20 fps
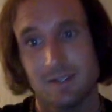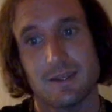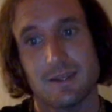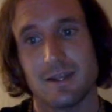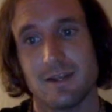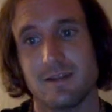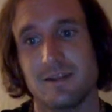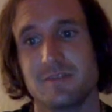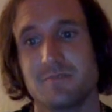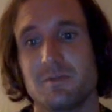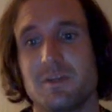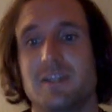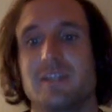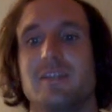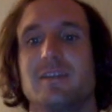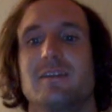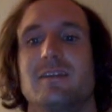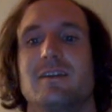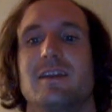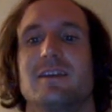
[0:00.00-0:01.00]
And it is
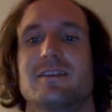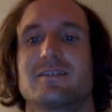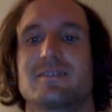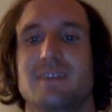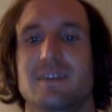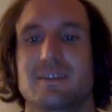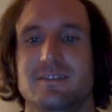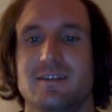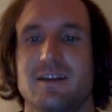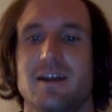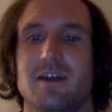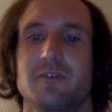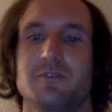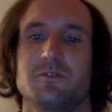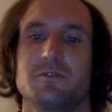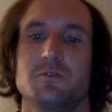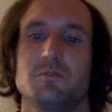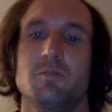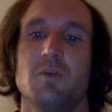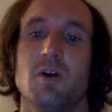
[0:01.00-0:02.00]
making a sextile
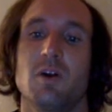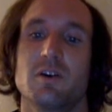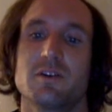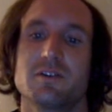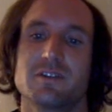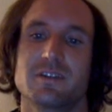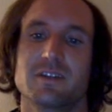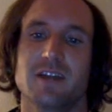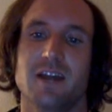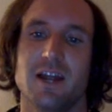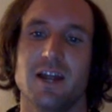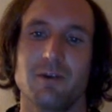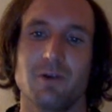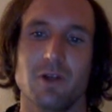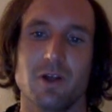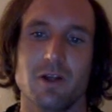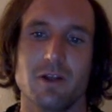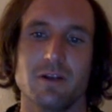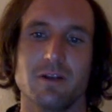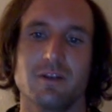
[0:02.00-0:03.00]
to Mars and
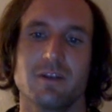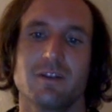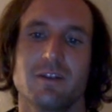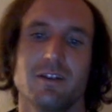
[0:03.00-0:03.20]
Chiron,